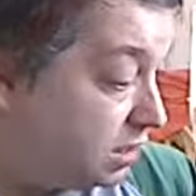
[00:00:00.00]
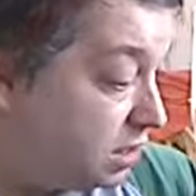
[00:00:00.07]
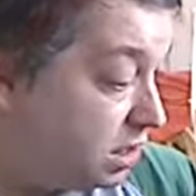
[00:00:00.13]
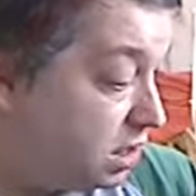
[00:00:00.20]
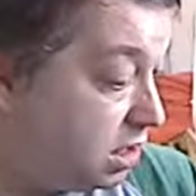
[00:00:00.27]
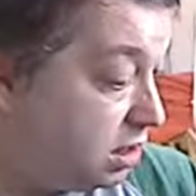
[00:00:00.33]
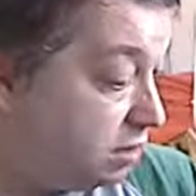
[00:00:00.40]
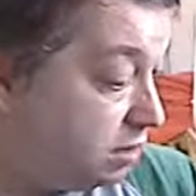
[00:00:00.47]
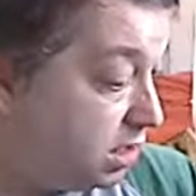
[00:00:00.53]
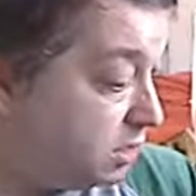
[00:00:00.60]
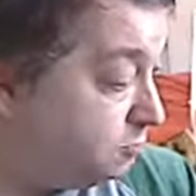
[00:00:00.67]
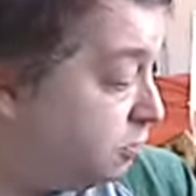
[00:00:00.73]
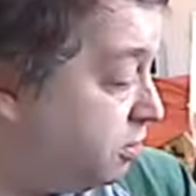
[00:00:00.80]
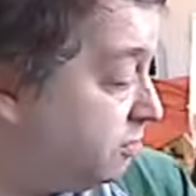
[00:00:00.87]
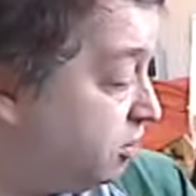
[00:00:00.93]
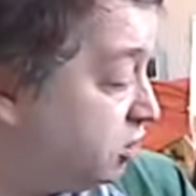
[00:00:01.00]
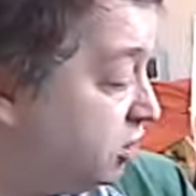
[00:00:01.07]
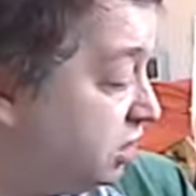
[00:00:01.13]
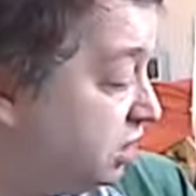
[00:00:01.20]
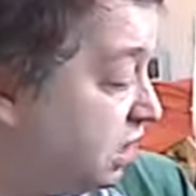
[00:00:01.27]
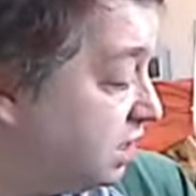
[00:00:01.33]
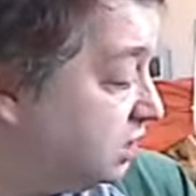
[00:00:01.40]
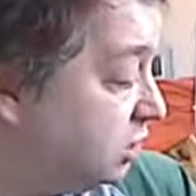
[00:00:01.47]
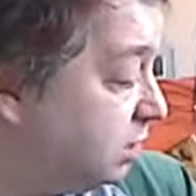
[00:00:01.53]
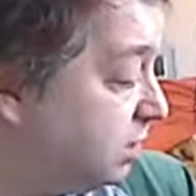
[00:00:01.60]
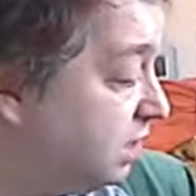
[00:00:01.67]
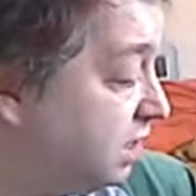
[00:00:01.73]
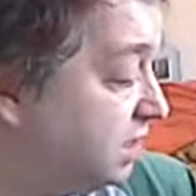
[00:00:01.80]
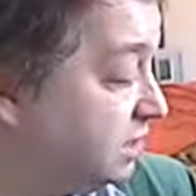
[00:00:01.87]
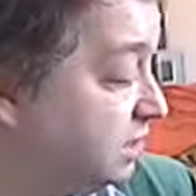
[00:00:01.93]
And uh, that's pretty much it,
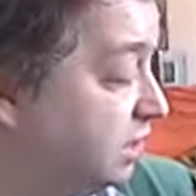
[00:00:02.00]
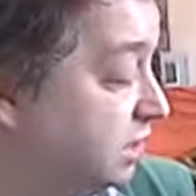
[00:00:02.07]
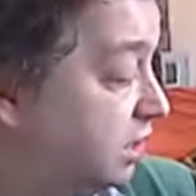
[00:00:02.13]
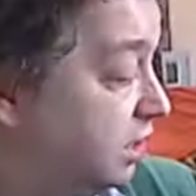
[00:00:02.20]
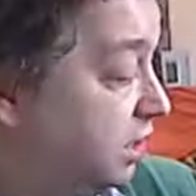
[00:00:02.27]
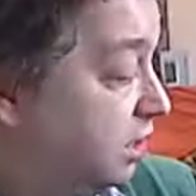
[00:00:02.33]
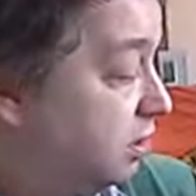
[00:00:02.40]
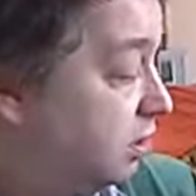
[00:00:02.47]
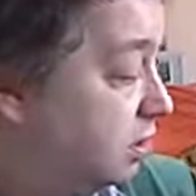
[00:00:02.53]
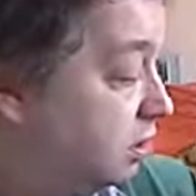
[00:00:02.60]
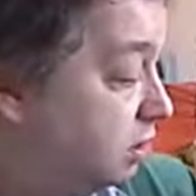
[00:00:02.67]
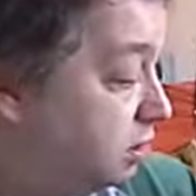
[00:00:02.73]
guys. The only thing I see on